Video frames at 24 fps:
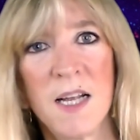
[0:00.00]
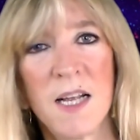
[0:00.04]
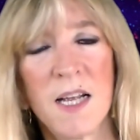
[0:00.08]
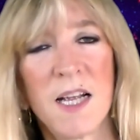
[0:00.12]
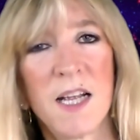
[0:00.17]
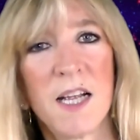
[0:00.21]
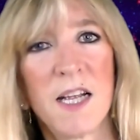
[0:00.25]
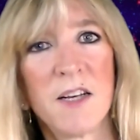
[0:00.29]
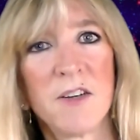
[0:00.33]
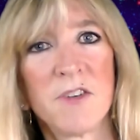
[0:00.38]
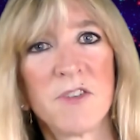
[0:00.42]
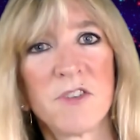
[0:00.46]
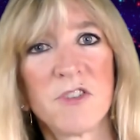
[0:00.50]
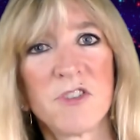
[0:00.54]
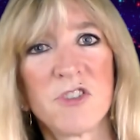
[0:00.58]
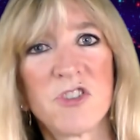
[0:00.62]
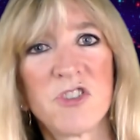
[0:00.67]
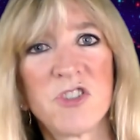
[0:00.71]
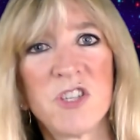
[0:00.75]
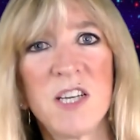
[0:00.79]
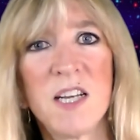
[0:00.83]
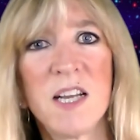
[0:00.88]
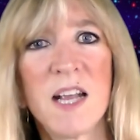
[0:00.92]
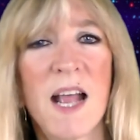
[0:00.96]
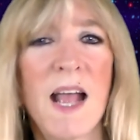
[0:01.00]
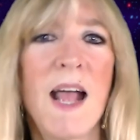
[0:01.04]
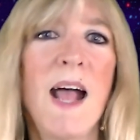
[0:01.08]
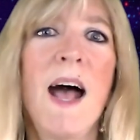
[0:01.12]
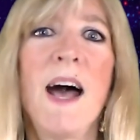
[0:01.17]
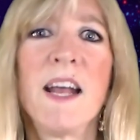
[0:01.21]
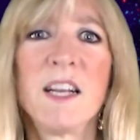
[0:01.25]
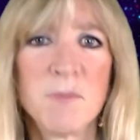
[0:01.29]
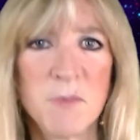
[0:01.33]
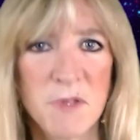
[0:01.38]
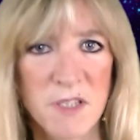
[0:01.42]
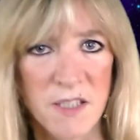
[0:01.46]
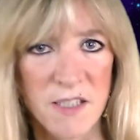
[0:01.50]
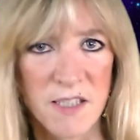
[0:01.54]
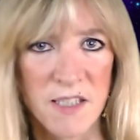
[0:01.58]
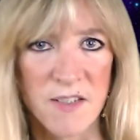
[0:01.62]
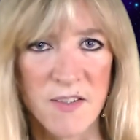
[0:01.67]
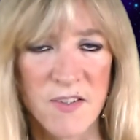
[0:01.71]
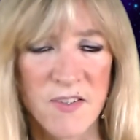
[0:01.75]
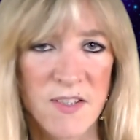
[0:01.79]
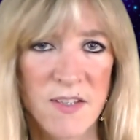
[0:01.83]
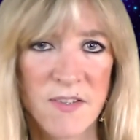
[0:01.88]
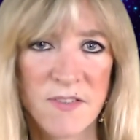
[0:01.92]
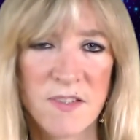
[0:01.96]
And she adamantly
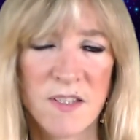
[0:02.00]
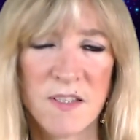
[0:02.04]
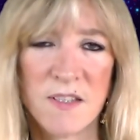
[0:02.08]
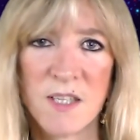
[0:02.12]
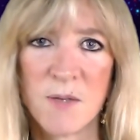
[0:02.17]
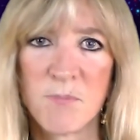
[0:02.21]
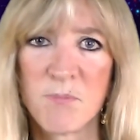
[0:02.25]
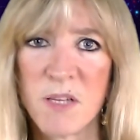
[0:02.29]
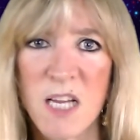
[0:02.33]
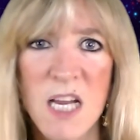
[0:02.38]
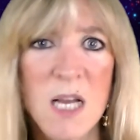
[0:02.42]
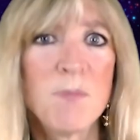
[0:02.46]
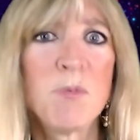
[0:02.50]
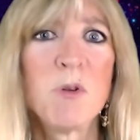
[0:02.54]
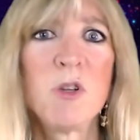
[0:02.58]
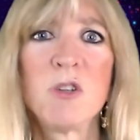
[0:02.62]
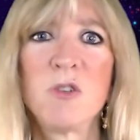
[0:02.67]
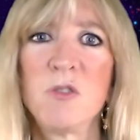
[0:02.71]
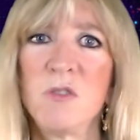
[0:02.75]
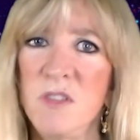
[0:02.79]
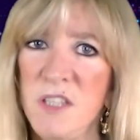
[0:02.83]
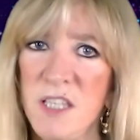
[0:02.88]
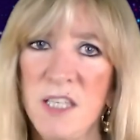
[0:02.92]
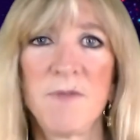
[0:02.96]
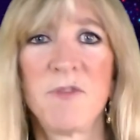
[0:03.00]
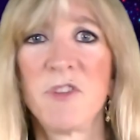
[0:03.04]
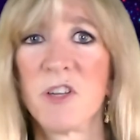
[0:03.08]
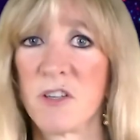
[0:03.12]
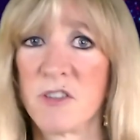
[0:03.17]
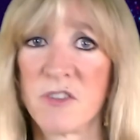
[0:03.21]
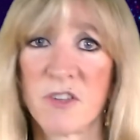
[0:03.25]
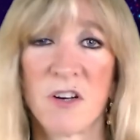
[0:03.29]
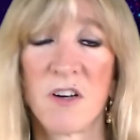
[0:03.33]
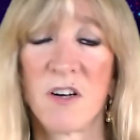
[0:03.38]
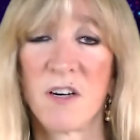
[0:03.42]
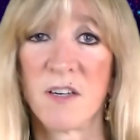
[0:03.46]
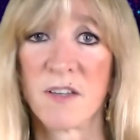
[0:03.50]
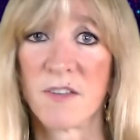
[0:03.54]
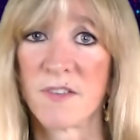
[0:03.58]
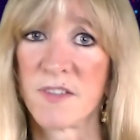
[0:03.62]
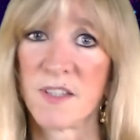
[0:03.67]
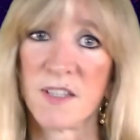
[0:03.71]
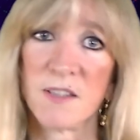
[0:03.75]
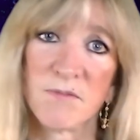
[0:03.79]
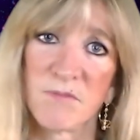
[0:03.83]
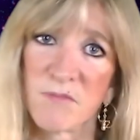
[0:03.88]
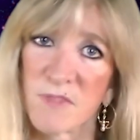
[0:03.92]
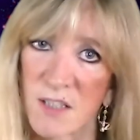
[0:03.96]
insisted that people who leave their dogs
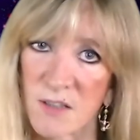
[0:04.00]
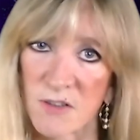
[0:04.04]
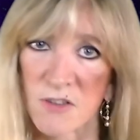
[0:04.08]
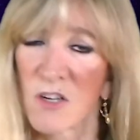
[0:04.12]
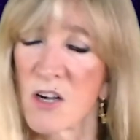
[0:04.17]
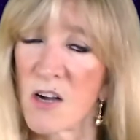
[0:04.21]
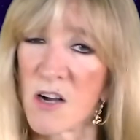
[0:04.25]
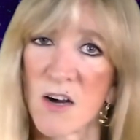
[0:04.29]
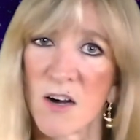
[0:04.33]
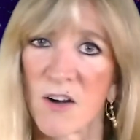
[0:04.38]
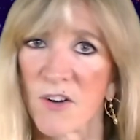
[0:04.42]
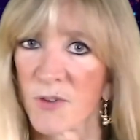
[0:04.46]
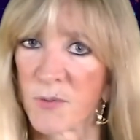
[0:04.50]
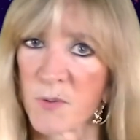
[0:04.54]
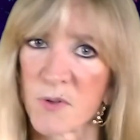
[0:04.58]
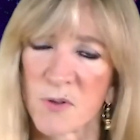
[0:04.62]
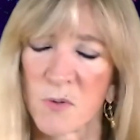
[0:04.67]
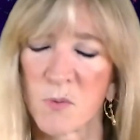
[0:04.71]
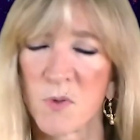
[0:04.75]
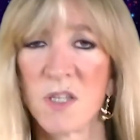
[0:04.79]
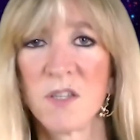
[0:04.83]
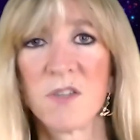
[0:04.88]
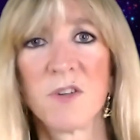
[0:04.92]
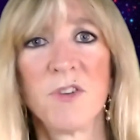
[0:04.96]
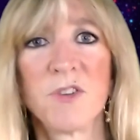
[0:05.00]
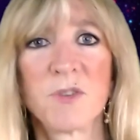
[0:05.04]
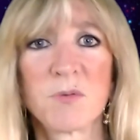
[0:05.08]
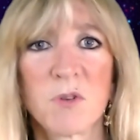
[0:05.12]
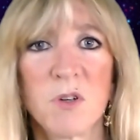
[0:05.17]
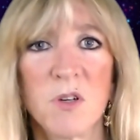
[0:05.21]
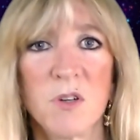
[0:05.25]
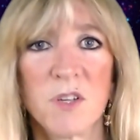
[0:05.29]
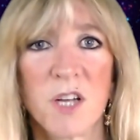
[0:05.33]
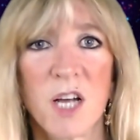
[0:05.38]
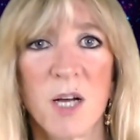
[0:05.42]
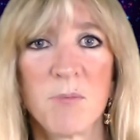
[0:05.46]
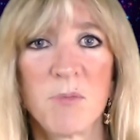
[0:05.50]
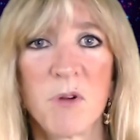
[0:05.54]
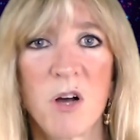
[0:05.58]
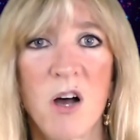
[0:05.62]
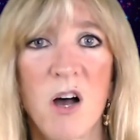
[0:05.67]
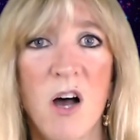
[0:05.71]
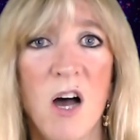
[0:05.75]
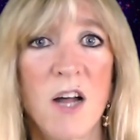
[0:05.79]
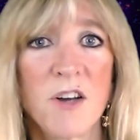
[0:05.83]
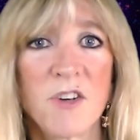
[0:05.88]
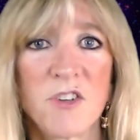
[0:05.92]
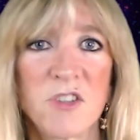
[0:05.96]
in cars with the windows rolled up
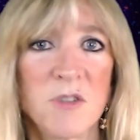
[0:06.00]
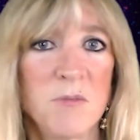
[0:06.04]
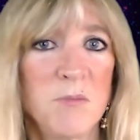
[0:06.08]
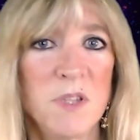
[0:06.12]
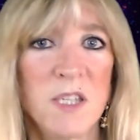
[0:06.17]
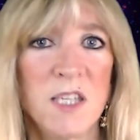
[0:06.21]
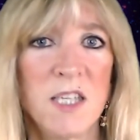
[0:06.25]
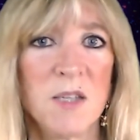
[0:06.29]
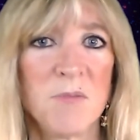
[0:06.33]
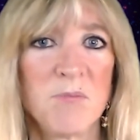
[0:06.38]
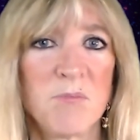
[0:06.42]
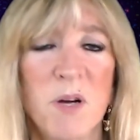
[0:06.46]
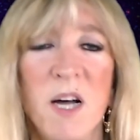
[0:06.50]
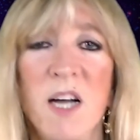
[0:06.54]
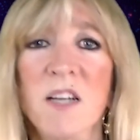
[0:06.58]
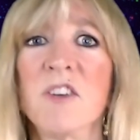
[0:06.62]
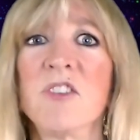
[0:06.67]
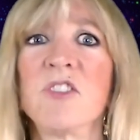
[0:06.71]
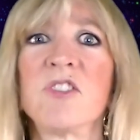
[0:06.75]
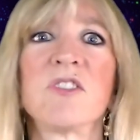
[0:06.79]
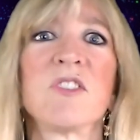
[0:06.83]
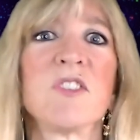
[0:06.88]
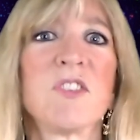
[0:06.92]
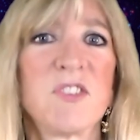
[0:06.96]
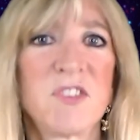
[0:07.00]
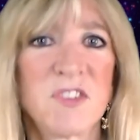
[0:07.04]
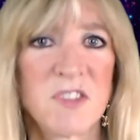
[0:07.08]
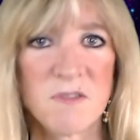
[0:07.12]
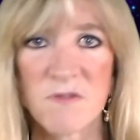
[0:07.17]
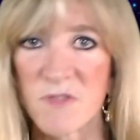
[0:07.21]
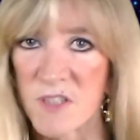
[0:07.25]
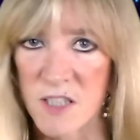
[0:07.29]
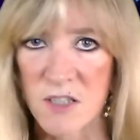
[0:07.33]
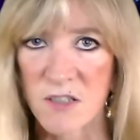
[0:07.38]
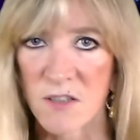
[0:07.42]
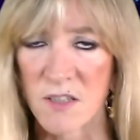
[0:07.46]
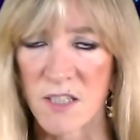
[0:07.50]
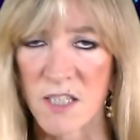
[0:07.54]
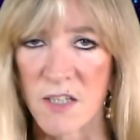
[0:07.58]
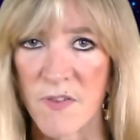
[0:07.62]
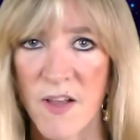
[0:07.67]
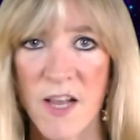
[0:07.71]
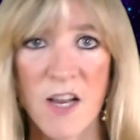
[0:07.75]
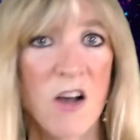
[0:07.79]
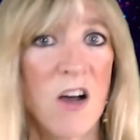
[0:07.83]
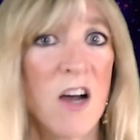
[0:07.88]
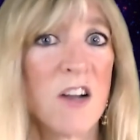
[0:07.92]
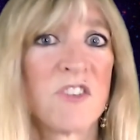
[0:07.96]
ought to be punished severely.
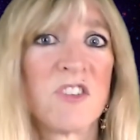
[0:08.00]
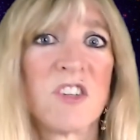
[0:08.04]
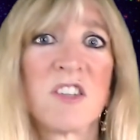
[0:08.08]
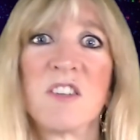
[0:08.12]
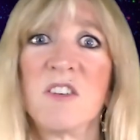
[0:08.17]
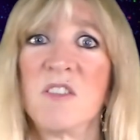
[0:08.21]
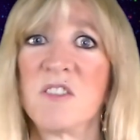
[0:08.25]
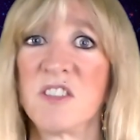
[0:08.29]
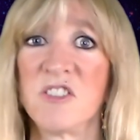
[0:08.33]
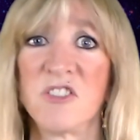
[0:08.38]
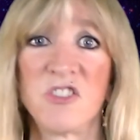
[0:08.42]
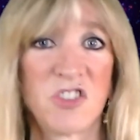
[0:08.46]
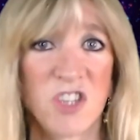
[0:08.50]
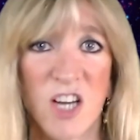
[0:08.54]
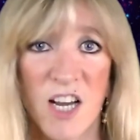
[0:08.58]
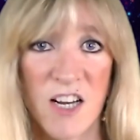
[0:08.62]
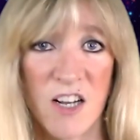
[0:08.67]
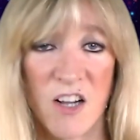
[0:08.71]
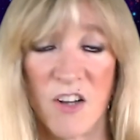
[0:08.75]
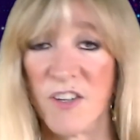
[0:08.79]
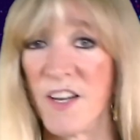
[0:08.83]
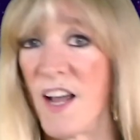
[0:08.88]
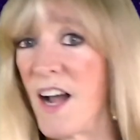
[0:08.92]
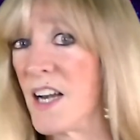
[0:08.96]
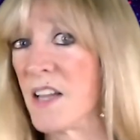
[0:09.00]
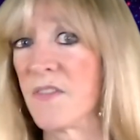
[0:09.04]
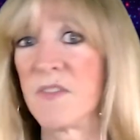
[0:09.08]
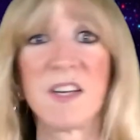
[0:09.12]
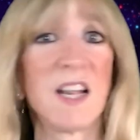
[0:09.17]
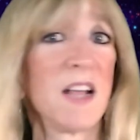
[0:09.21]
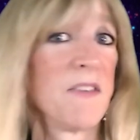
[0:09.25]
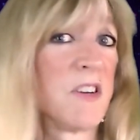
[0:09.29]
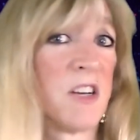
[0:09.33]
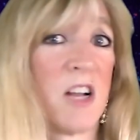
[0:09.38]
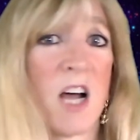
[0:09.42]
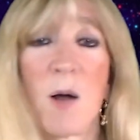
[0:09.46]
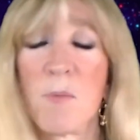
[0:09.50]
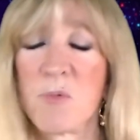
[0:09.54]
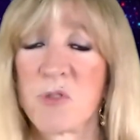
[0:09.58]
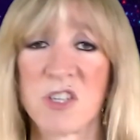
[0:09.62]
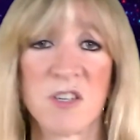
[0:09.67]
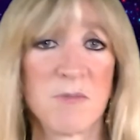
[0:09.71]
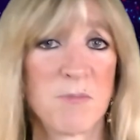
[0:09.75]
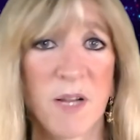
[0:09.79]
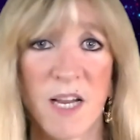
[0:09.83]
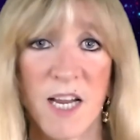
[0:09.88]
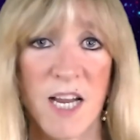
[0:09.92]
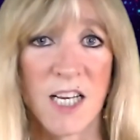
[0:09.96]
They ought to go to jail, not even have an
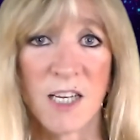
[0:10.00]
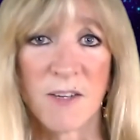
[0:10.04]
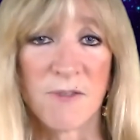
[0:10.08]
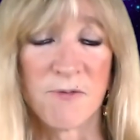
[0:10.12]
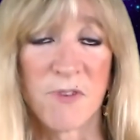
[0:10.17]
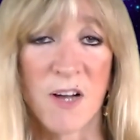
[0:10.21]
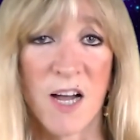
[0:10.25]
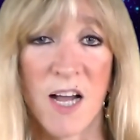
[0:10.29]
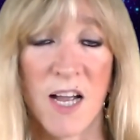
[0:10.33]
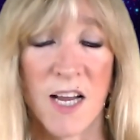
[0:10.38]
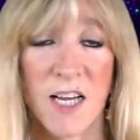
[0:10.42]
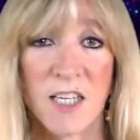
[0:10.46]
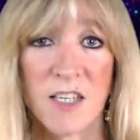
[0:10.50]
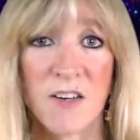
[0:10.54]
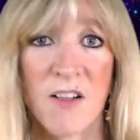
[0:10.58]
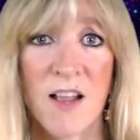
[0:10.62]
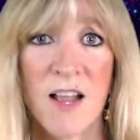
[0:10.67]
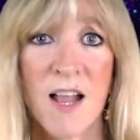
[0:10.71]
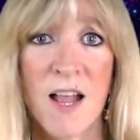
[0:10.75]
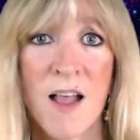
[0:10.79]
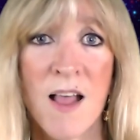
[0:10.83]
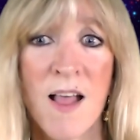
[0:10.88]
option of paying a fine.